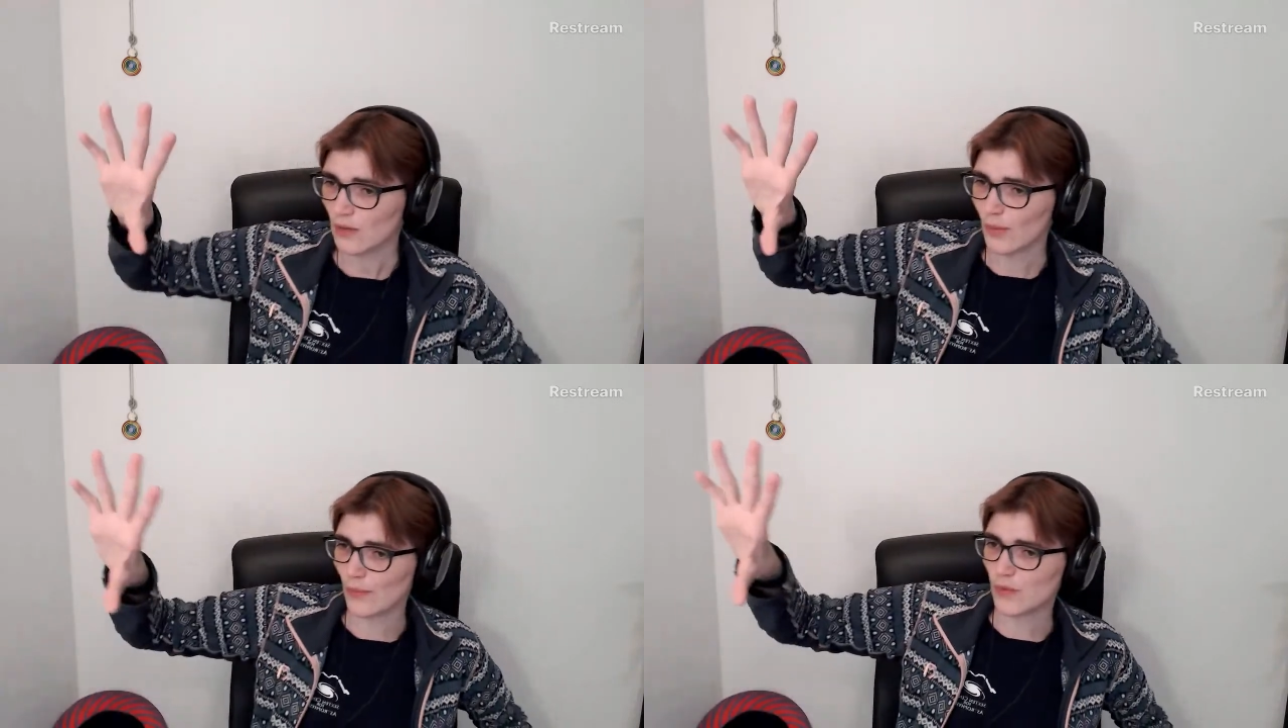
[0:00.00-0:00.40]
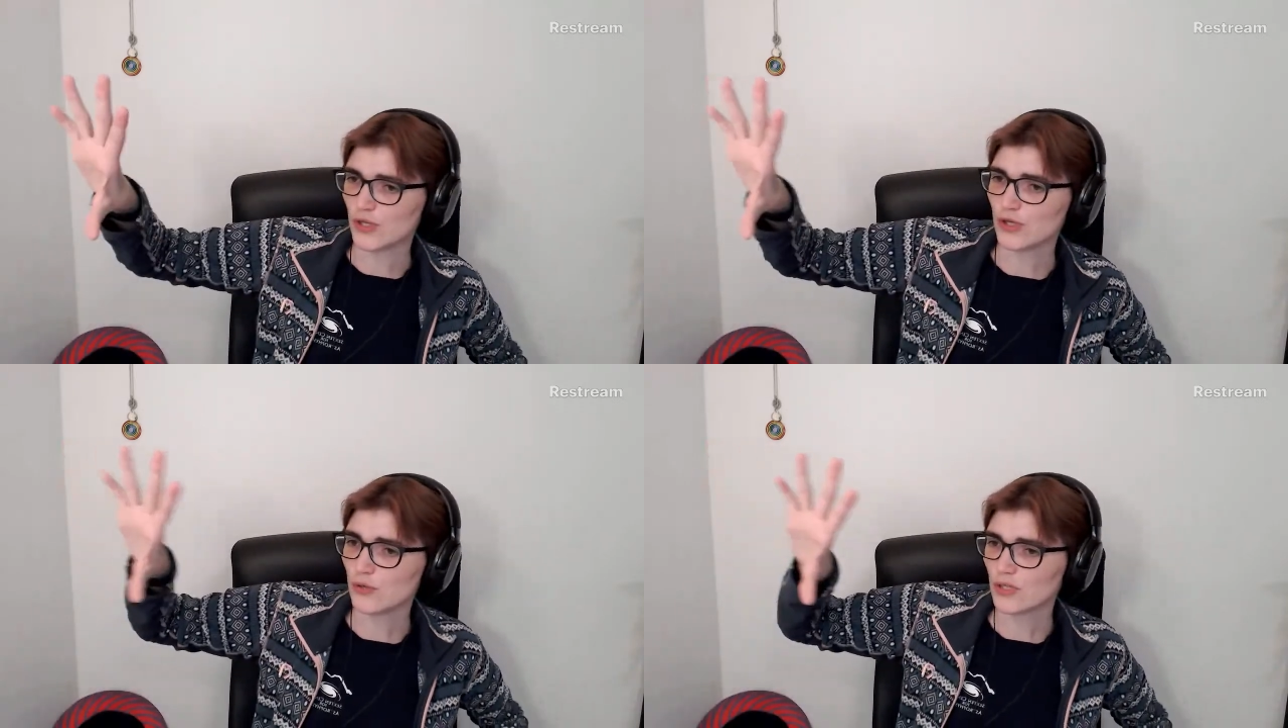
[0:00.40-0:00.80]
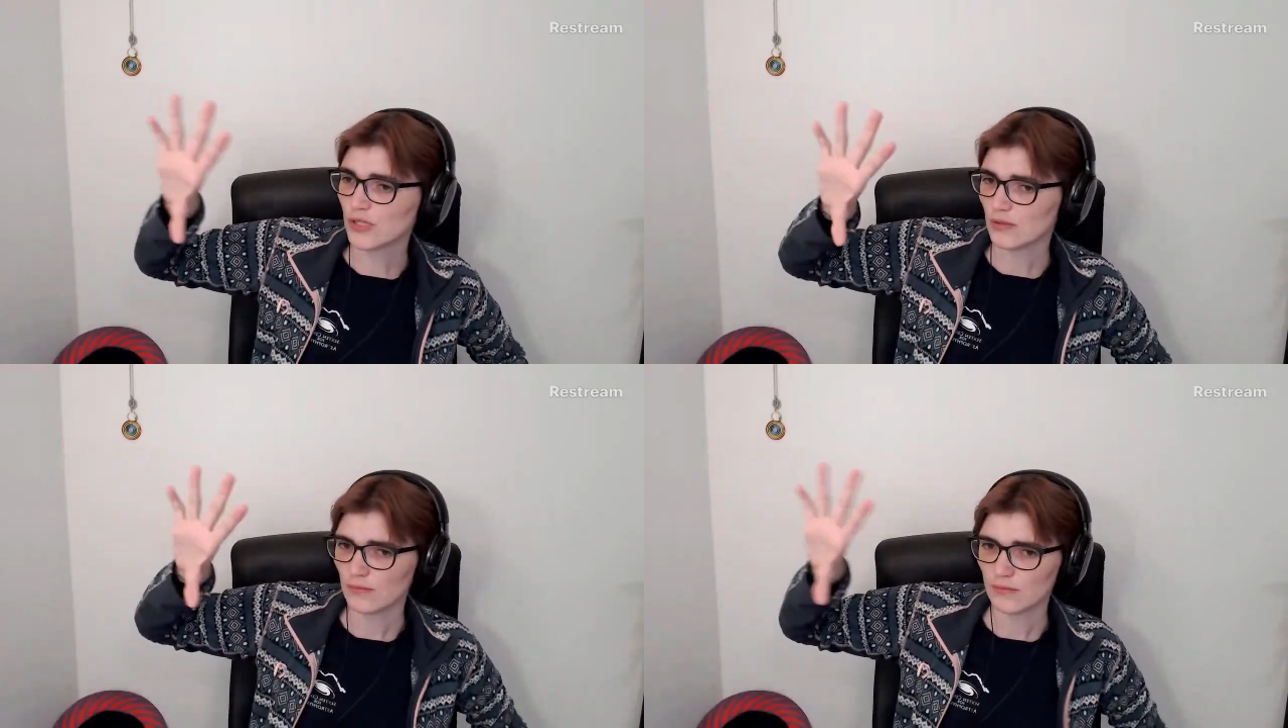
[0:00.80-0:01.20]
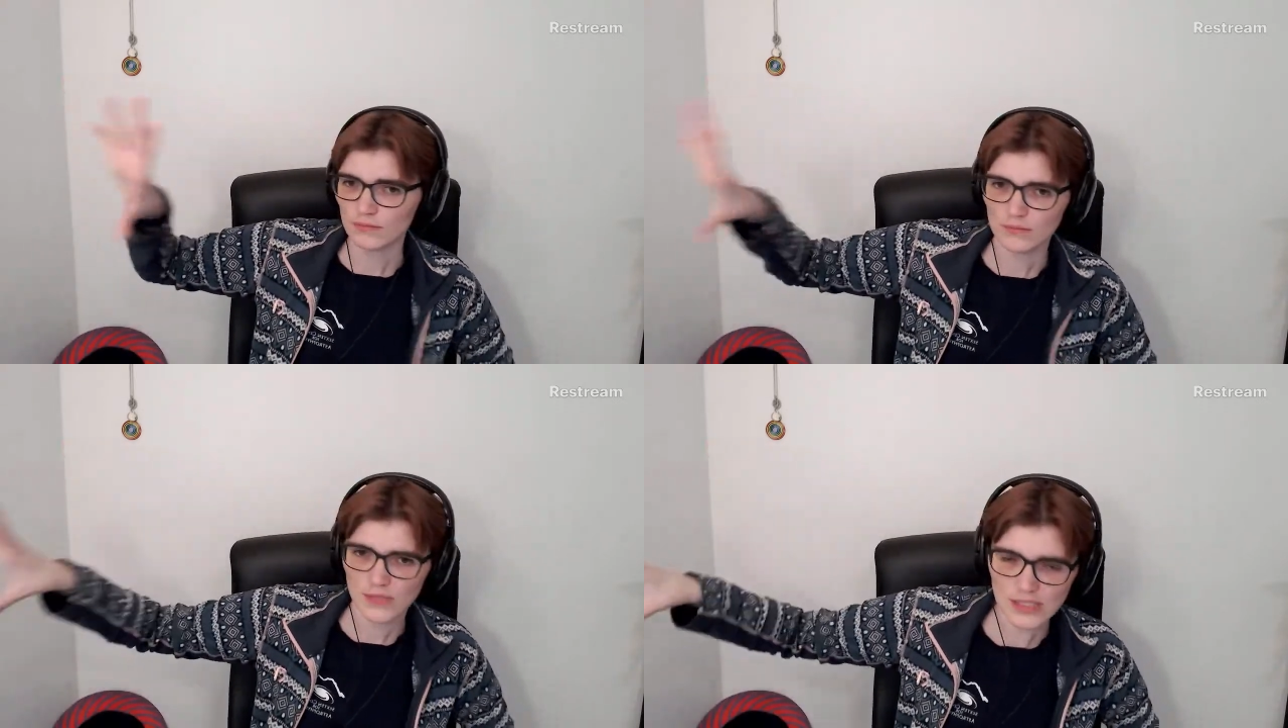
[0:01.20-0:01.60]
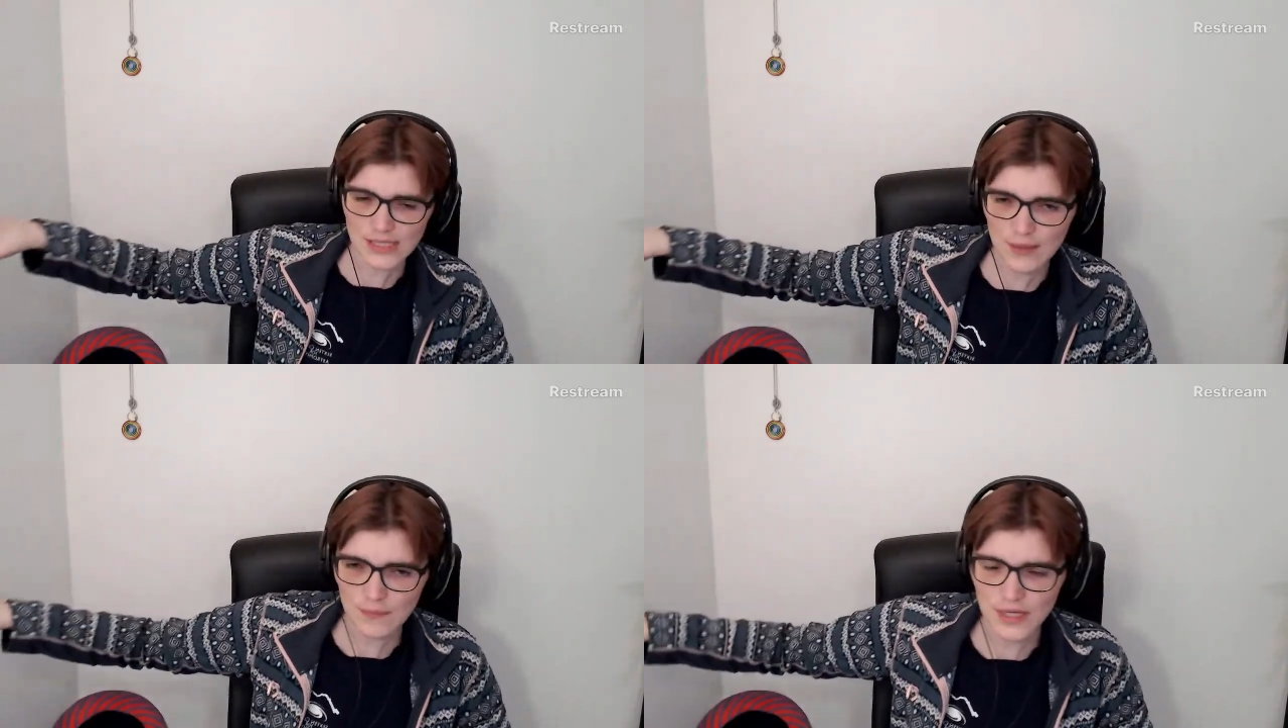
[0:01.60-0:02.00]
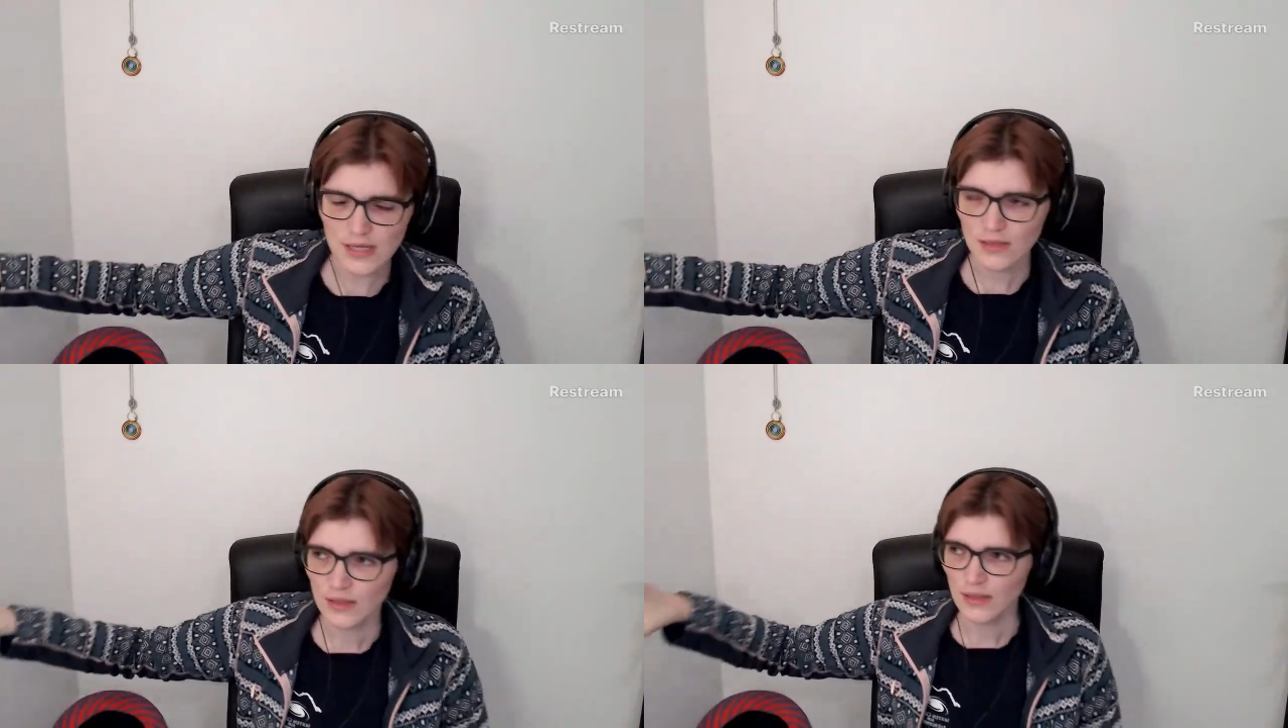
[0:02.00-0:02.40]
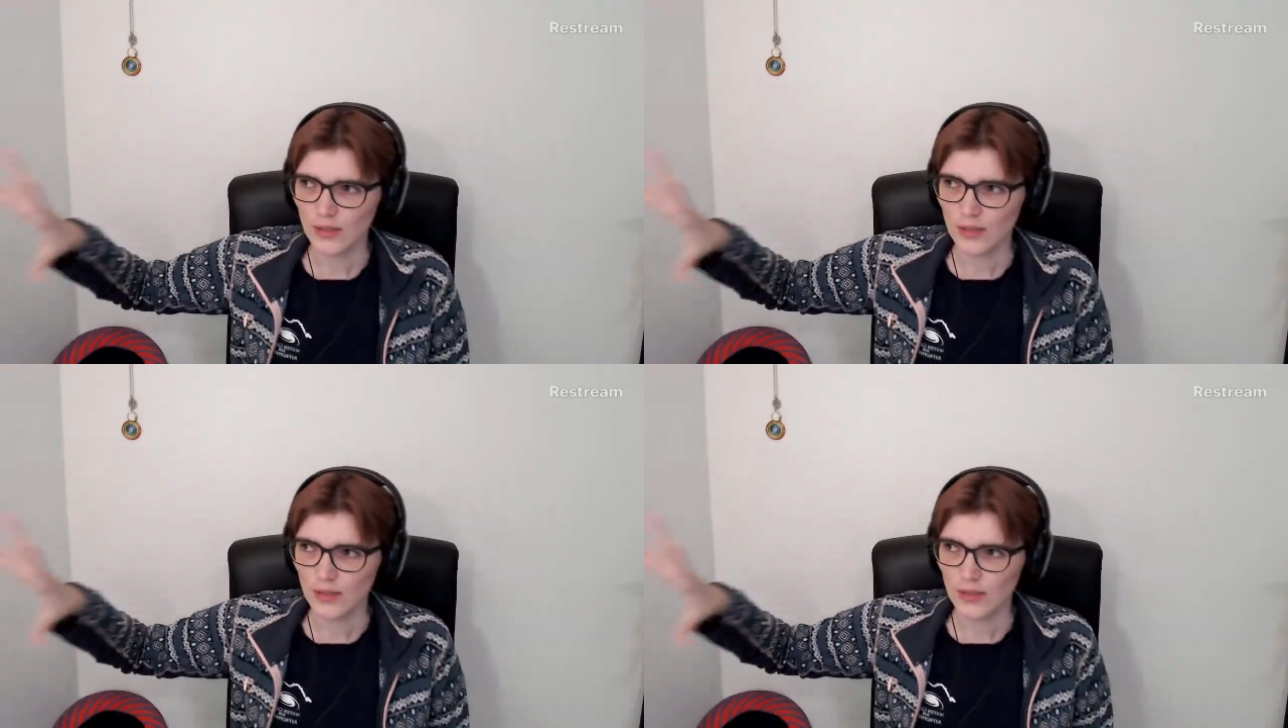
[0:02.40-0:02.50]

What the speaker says: When we use the CMB,